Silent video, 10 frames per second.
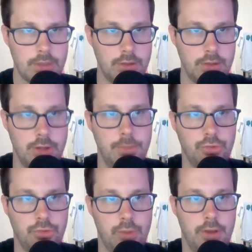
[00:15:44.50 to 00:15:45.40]
Number
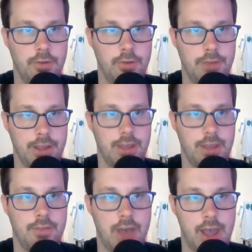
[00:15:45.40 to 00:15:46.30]
12, I
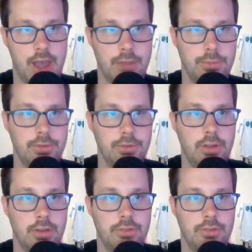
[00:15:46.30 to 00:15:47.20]
have Iron
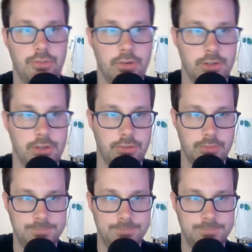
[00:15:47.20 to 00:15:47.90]
Circus.